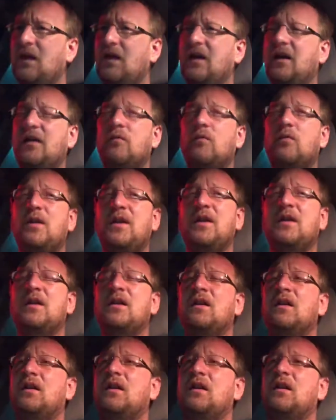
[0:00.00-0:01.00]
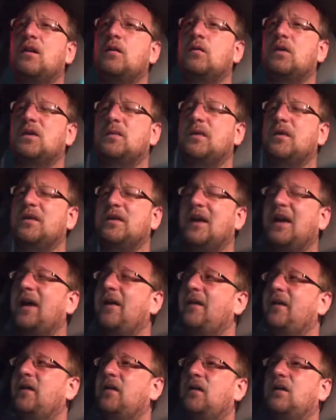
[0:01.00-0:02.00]
And we're supposed to
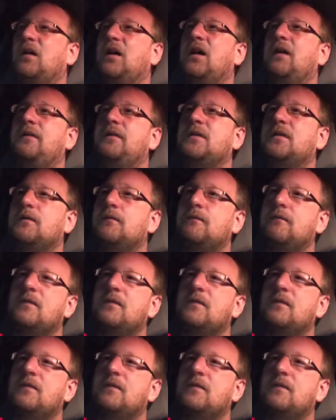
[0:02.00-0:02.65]
have that in our lives.